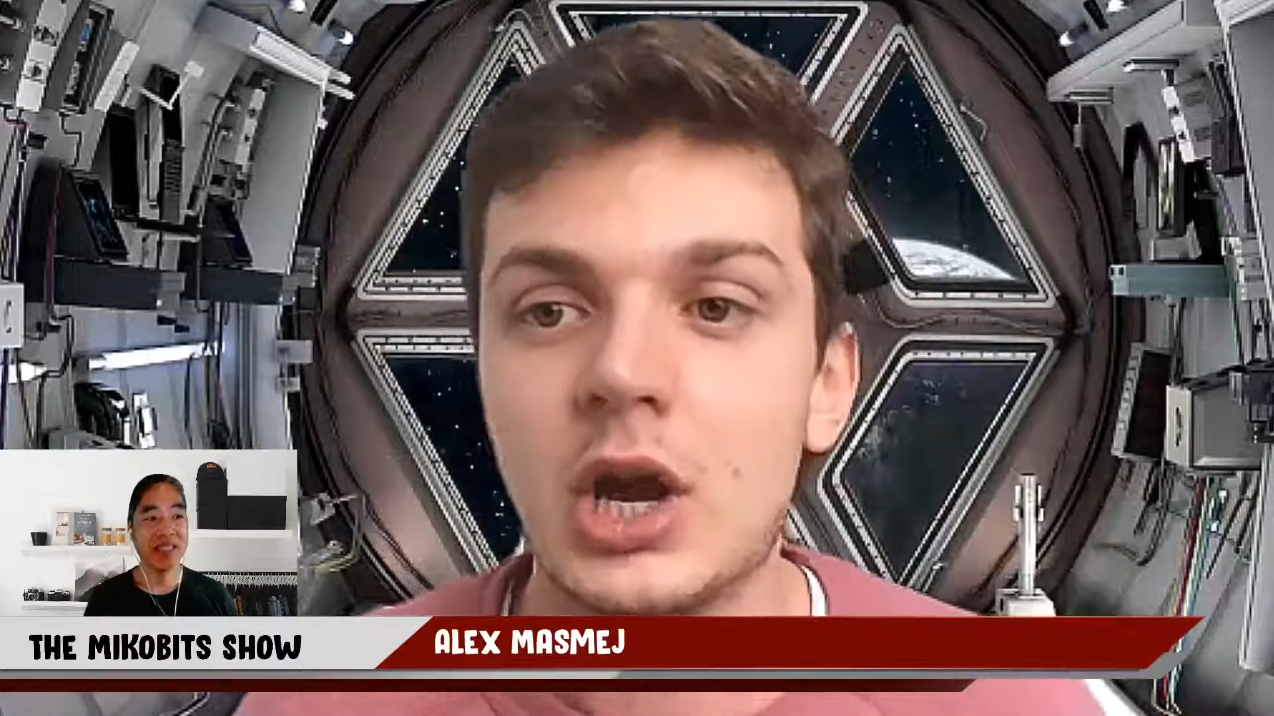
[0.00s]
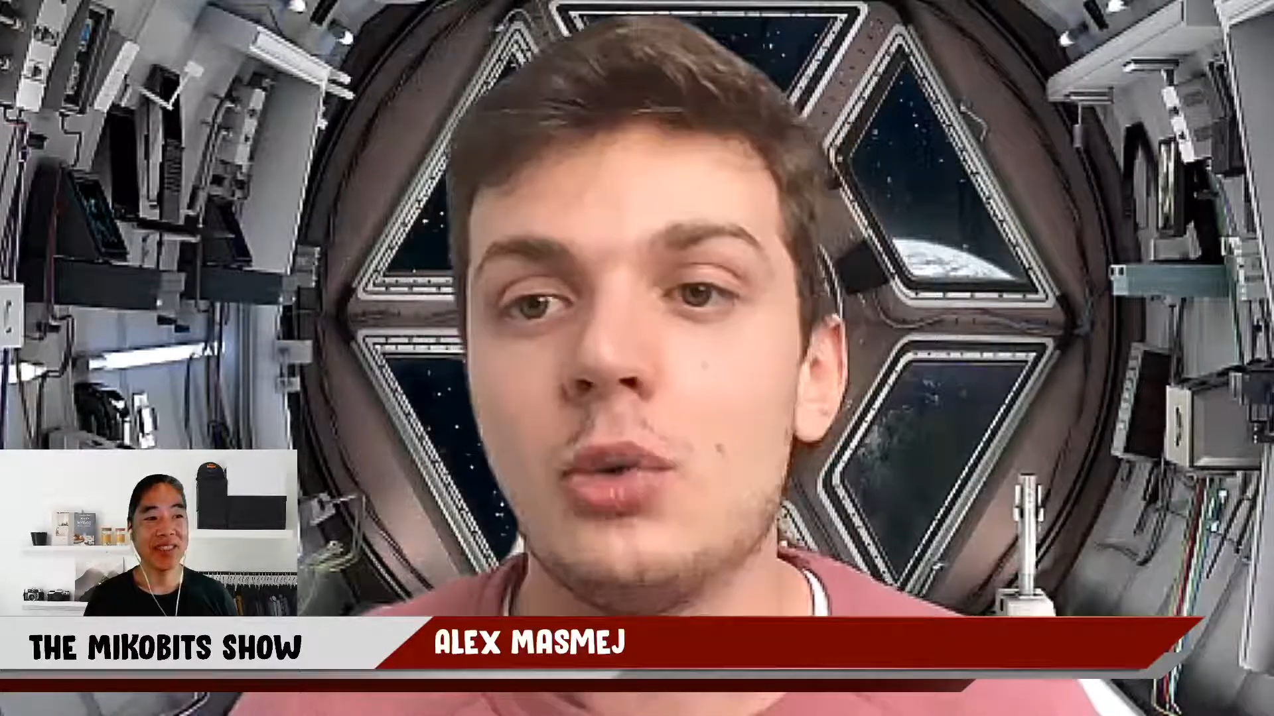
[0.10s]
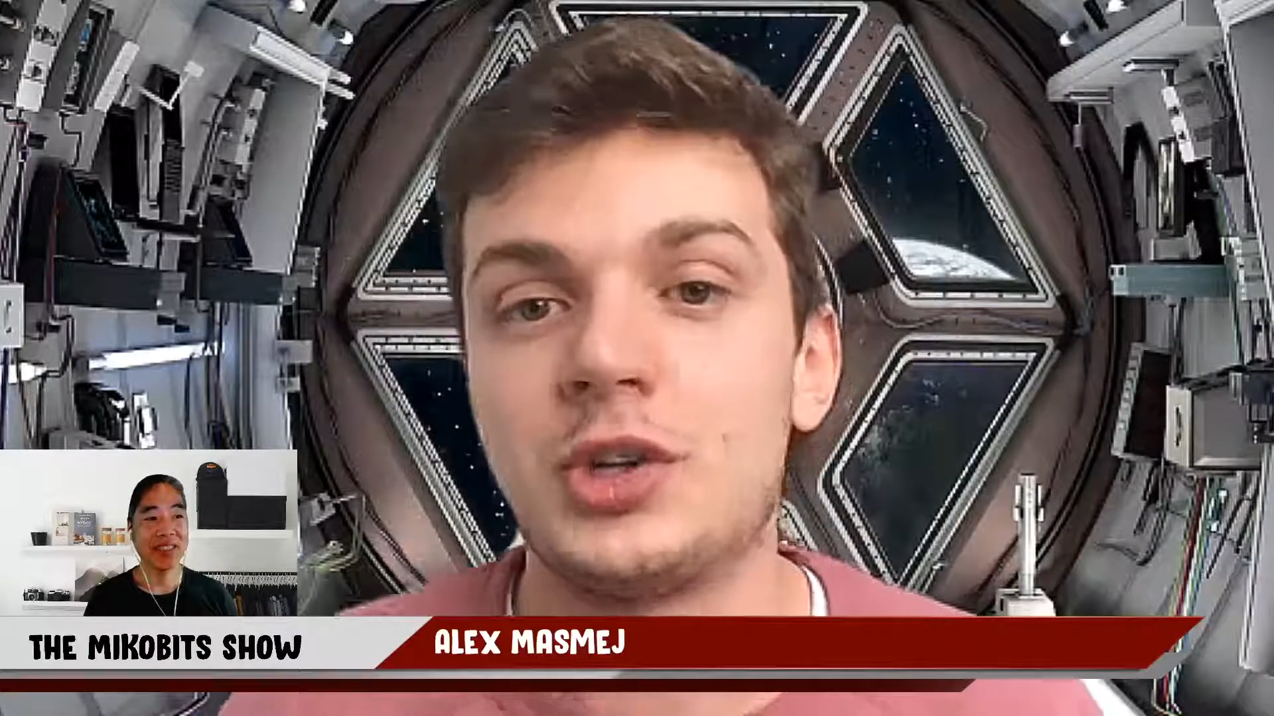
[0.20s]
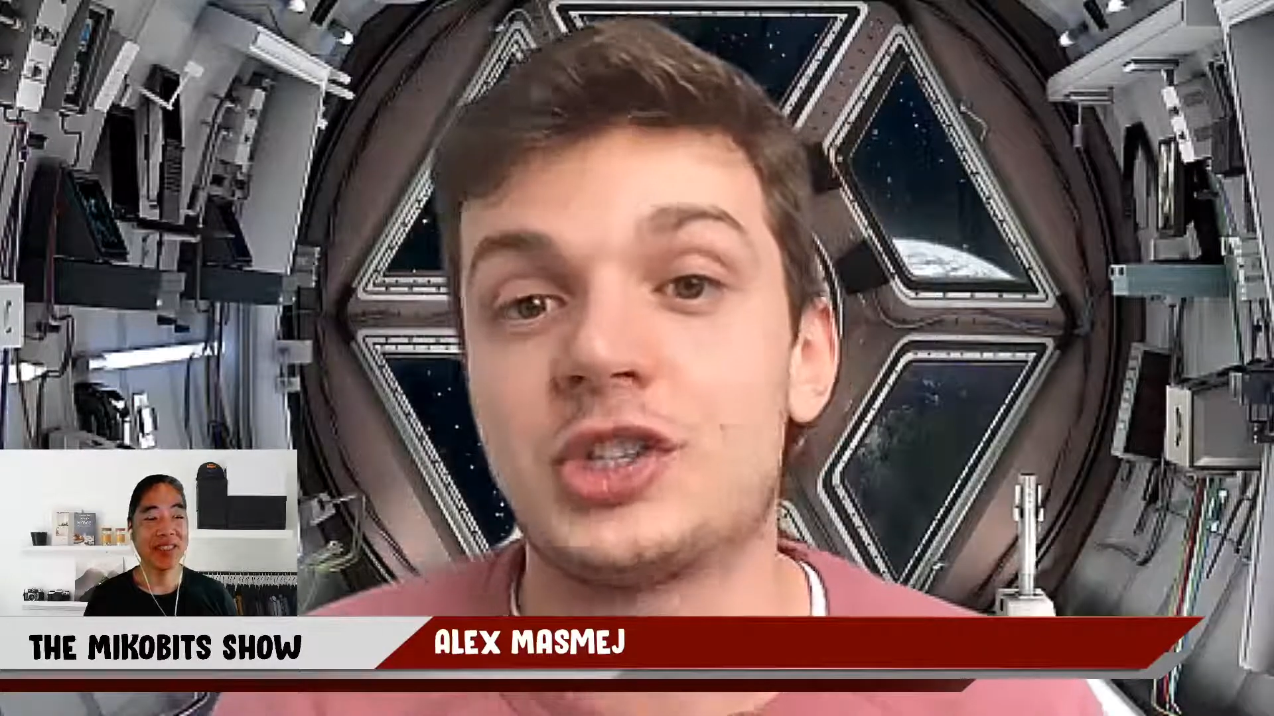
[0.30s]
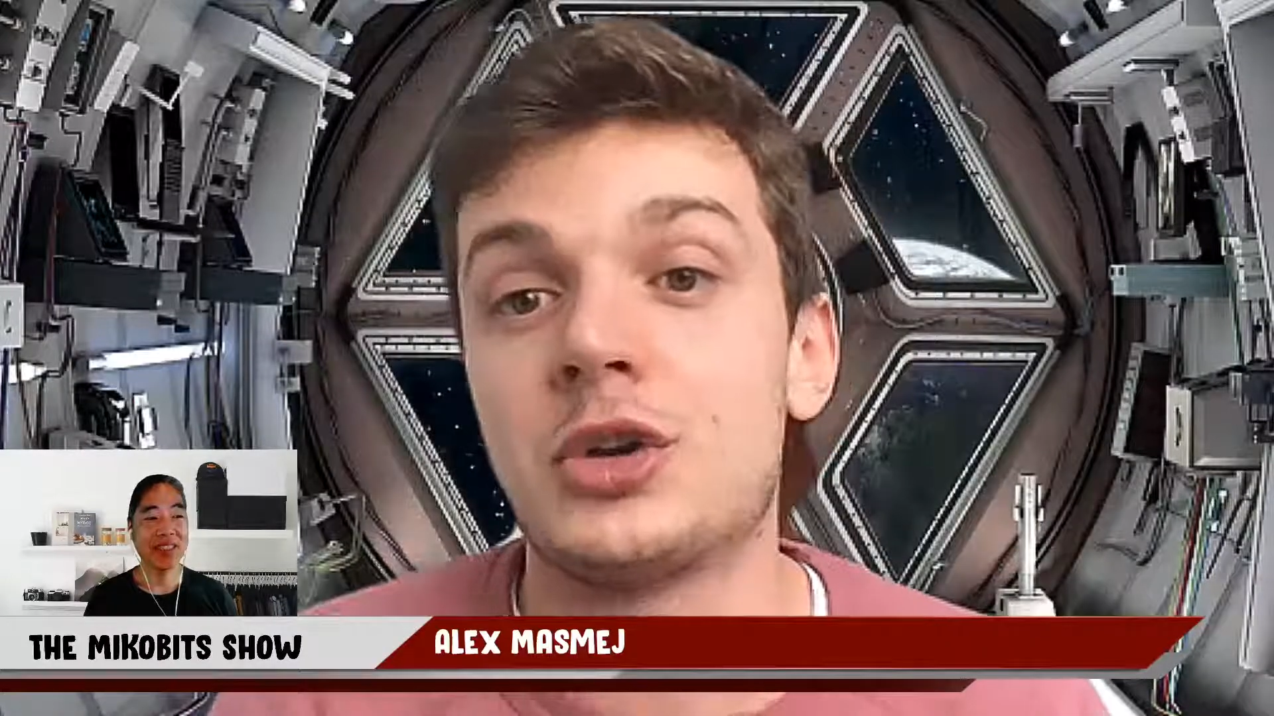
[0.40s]

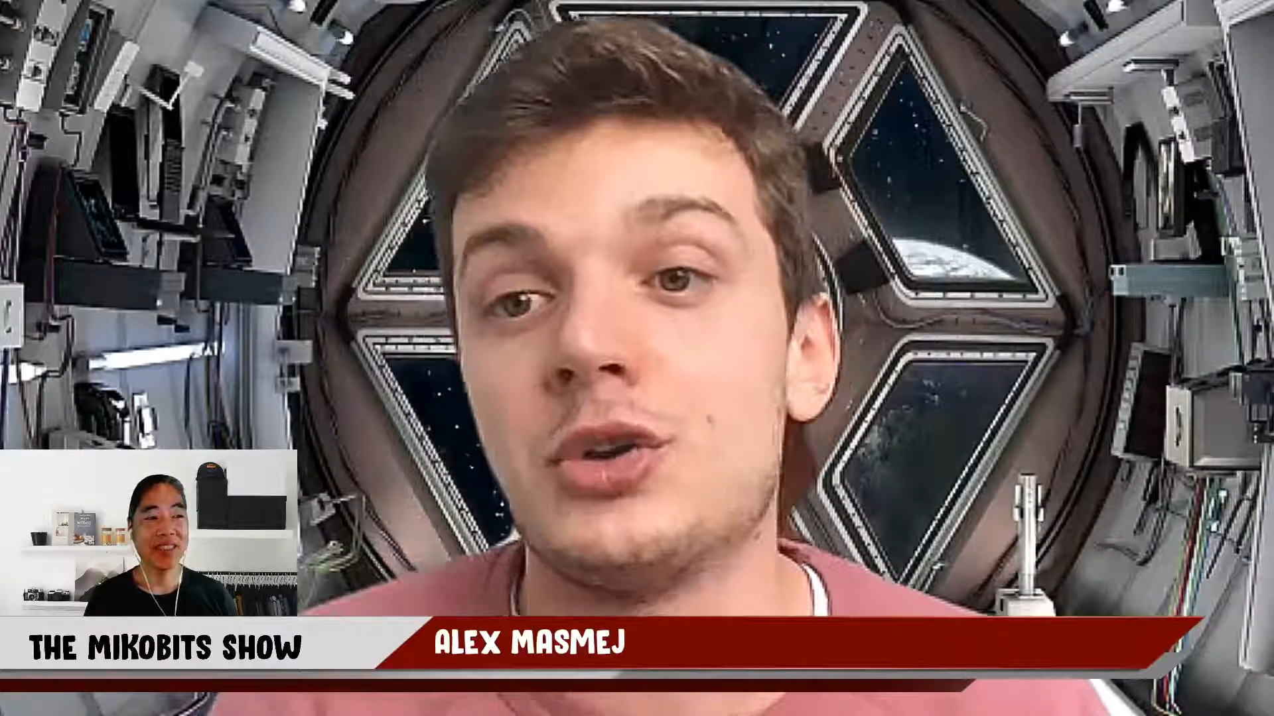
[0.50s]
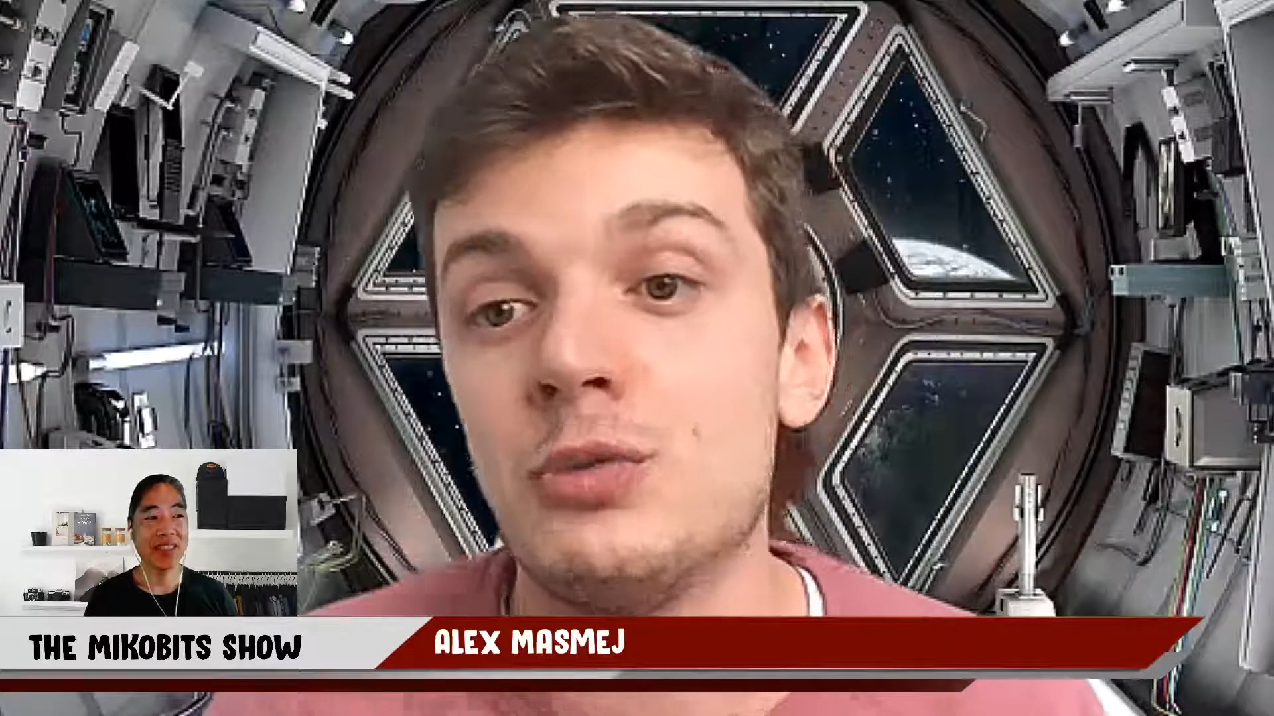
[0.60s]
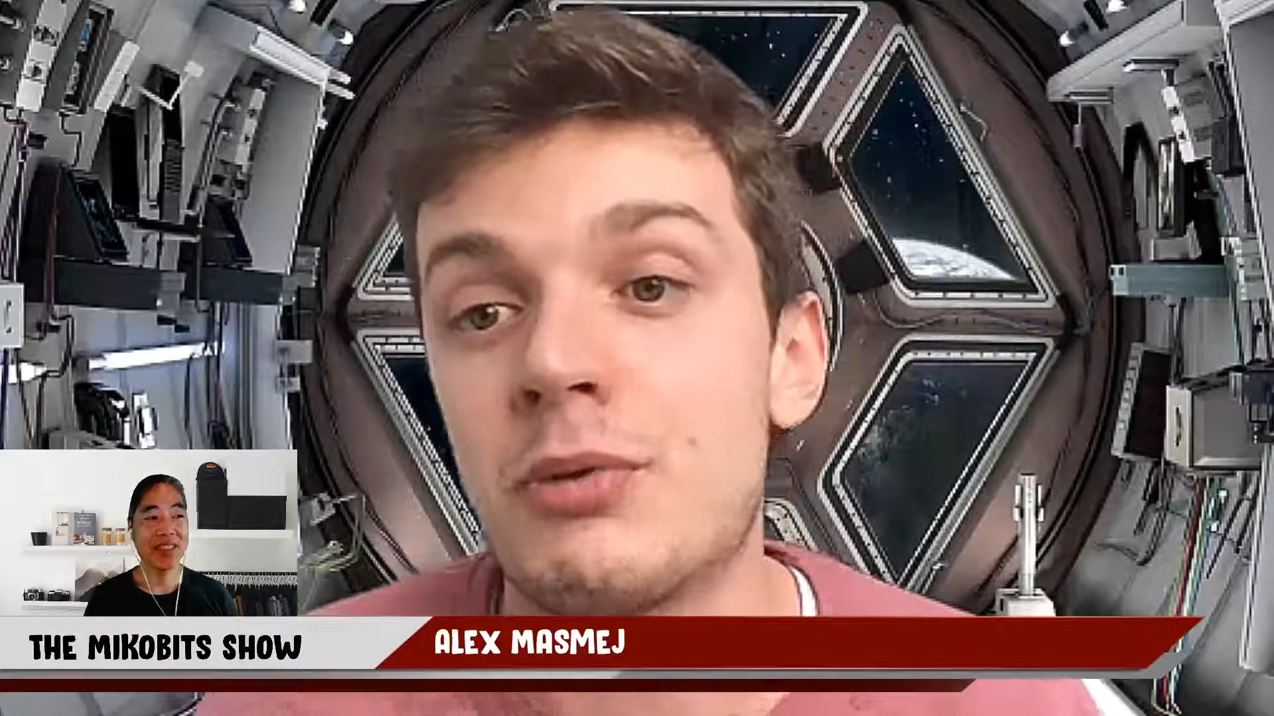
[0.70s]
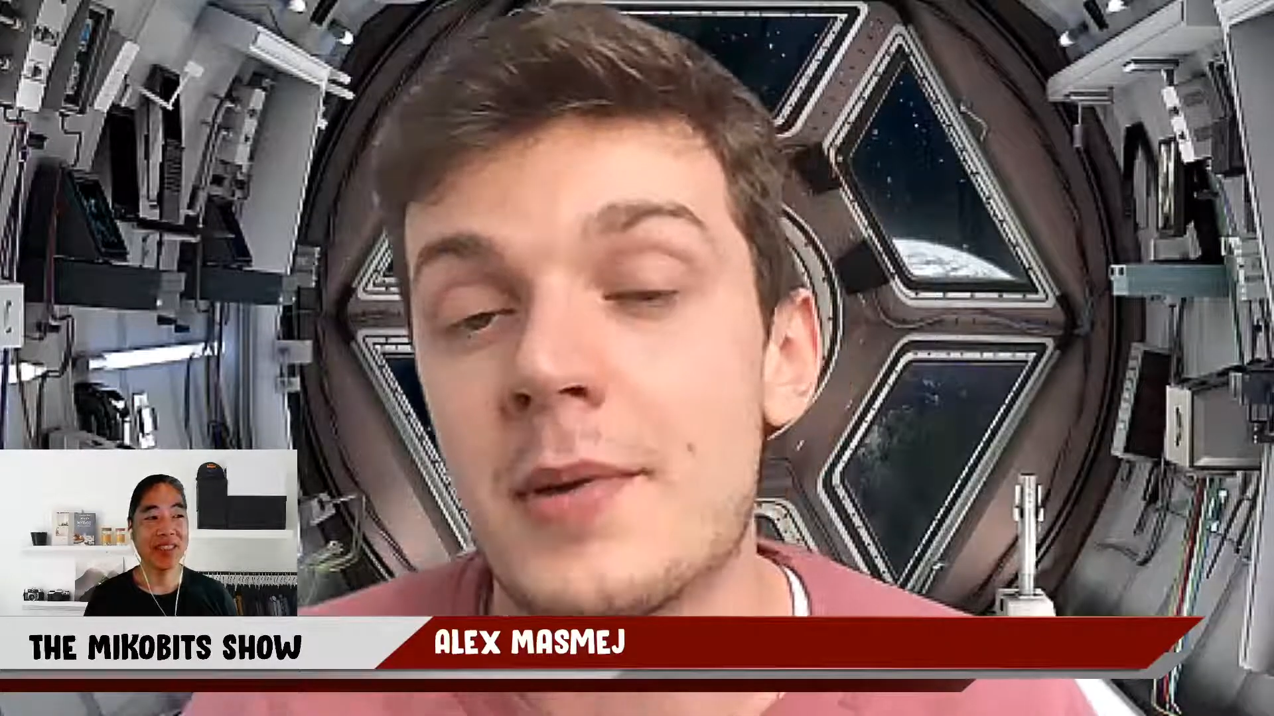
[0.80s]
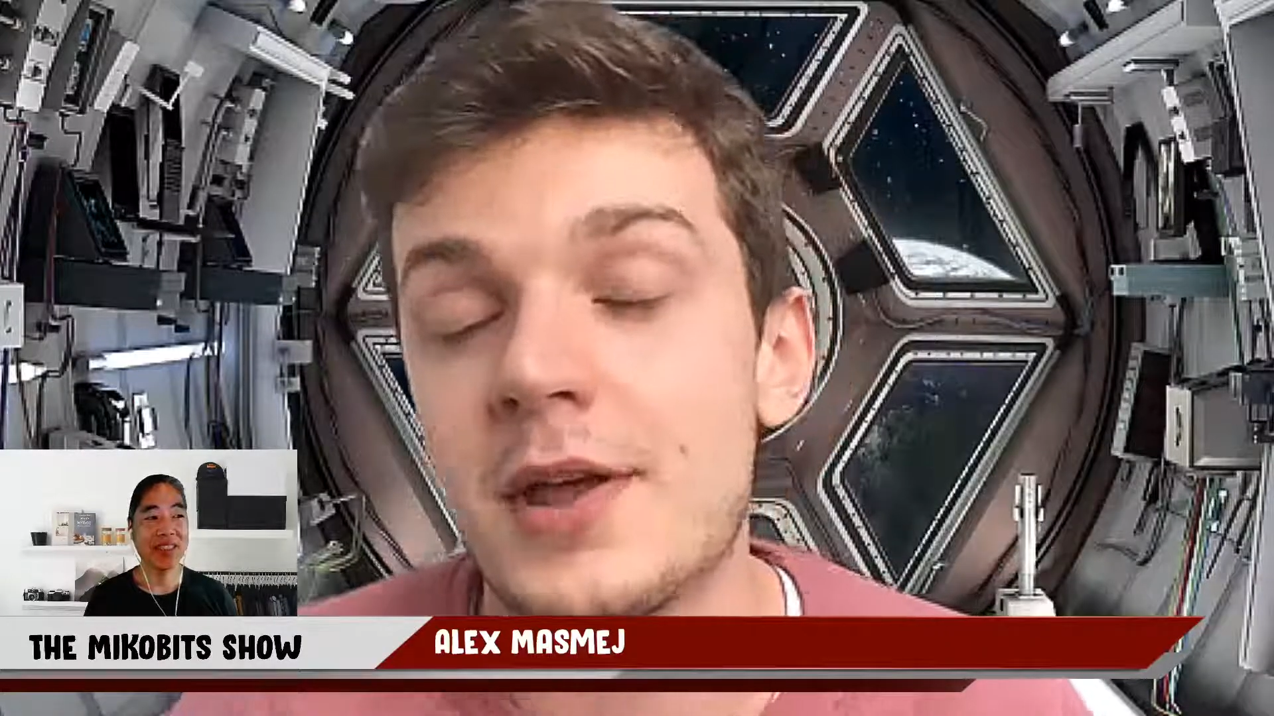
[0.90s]
which is a new
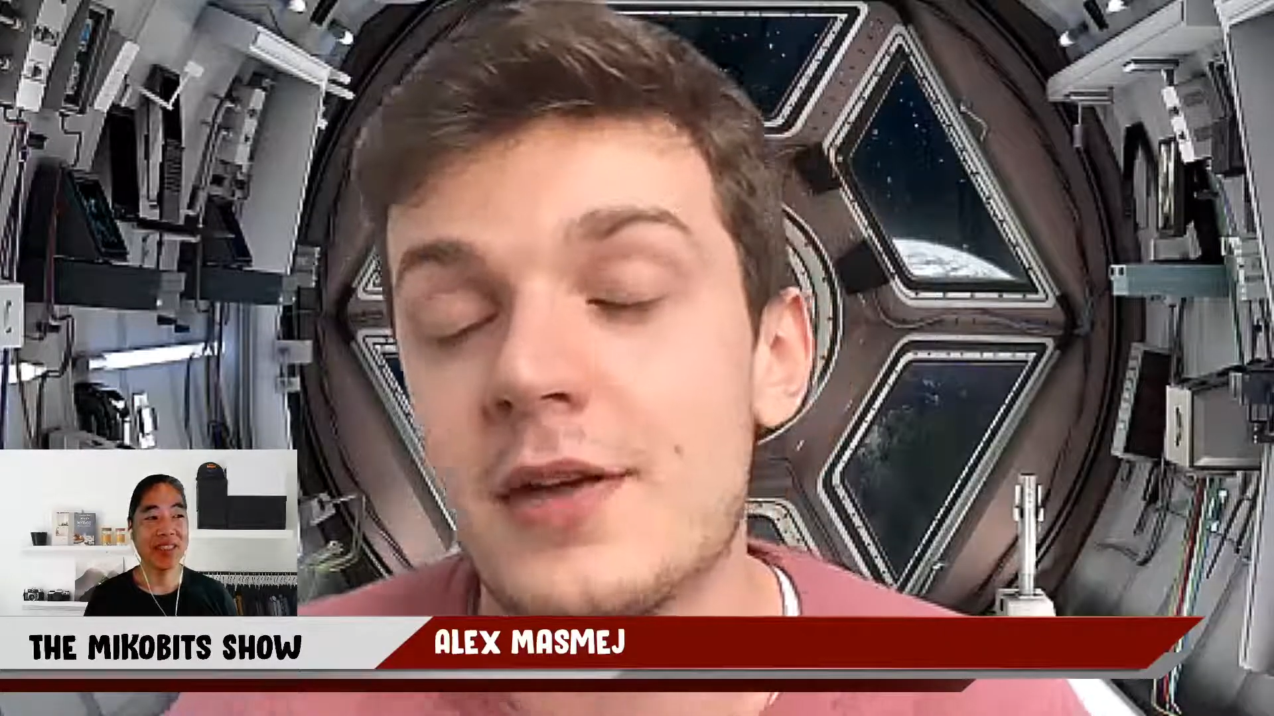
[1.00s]
primitive,